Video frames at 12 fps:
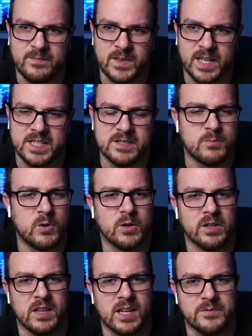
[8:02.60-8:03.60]
And it's
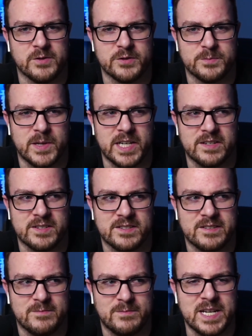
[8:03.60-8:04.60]
more lovers
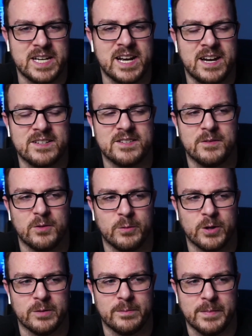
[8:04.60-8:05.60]
based because of the
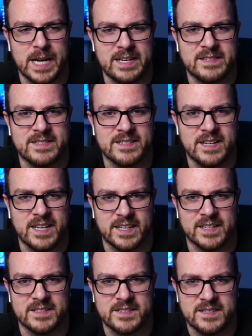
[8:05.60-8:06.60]
word mates in
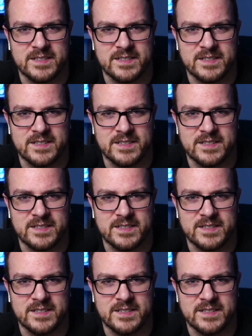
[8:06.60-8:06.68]
it.